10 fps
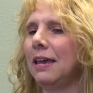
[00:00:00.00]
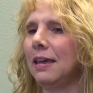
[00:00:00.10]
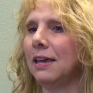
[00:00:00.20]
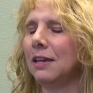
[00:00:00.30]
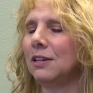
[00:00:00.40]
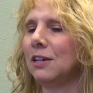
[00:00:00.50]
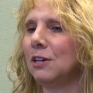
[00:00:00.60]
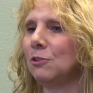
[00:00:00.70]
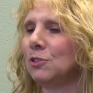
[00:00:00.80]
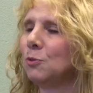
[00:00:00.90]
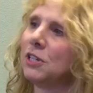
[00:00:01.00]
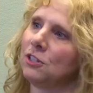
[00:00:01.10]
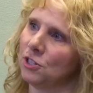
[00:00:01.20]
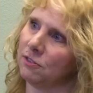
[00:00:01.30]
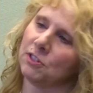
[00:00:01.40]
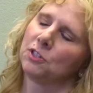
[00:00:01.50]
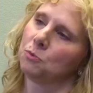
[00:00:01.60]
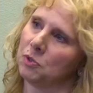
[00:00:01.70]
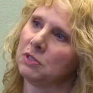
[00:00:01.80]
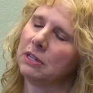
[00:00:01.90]
And so one of the
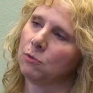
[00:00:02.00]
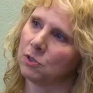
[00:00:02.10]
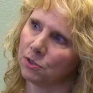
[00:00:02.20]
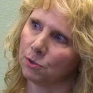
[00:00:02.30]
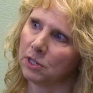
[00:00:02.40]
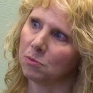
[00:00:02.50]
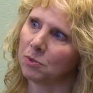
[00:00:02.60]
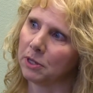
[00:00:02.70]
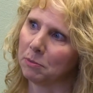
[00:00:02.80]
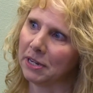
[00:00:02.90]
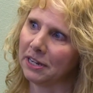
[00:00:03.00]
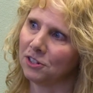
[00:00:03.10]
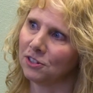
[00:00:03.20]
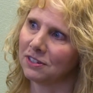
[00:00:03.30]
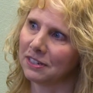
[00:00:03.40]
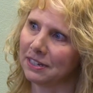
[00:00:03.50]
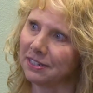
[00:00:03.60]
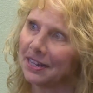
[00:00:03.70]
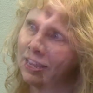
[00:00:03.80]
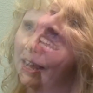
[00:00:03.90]
services we received was through the employment
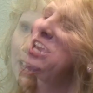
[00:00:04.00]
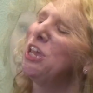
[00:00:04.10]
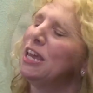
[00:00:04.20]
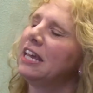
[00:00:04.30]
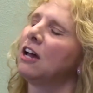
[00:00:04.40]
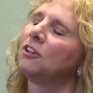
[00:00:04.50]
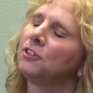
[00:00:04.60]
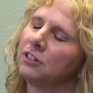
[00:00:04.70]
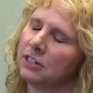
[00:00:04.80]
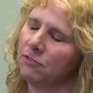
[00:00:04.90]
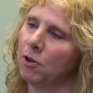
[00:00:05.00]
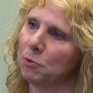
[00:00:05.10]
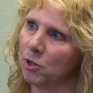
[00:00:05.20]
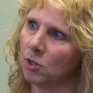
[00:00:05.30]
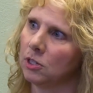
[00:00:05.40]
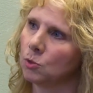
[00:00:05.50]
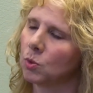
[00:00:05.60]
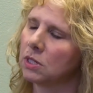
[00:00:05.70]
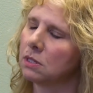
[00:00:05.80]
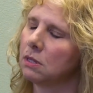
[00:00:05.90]
agency. Yeah, Alternative Opportunities
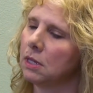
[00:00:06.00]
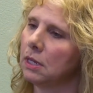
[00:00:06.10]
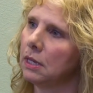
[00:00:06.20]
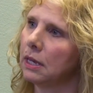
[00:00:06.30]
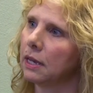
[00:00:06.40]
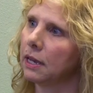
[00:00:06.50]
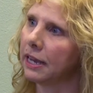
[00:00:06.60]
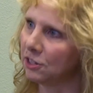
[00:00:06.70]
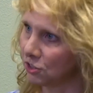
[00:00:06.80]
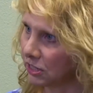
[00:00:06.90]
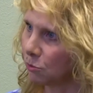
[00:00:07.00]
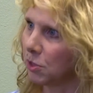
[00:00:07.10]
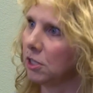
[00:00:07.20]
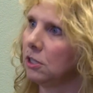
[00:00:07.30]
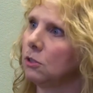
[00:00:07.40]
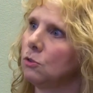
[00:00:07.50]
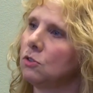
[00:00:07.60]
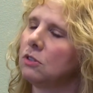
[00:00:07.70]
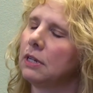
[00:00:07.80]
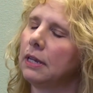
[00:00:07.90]
was the agency that we
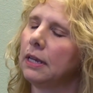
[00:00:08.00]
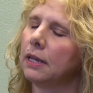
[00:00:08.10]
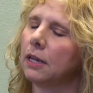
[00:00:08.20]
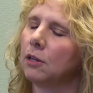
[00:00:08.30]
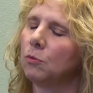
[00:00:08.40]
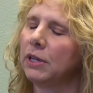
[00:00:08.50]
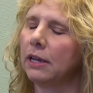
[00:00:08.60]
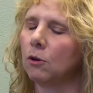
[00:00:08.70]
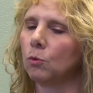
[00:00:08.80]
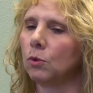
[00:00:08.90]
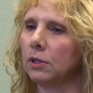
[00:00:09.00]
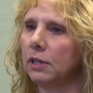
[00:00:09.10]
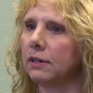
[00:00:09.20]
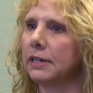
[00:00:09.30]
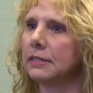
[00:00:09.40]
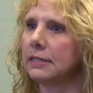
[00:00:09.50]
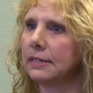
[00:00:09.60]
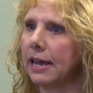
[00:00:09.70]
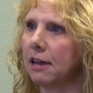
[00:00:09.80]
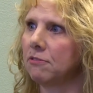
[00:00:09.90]
used, and we had a really great
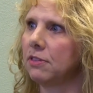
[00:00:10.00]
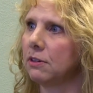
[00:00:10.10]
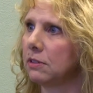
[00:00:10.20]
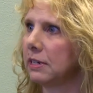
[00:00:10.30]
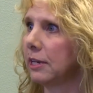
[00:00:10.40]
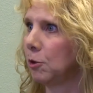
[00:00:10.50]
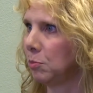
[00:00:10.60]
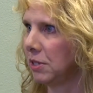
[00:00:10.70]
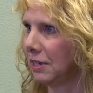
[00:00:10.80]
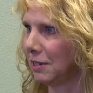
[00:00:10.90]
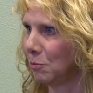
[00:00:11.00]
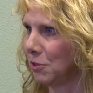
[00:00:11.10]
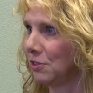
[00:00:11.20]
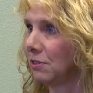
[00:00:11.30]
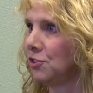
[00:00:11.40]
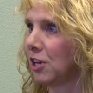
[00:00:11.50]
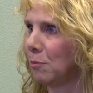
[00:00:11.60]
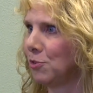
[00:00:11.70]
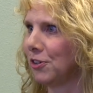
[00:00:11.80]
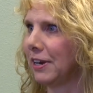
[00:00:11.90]
staff there that helped him with
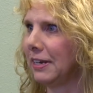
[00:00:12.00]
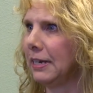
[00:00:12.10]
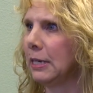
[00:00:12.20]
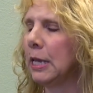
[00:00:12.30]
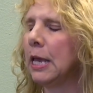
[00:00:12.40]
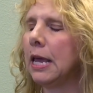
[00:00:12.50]
job training.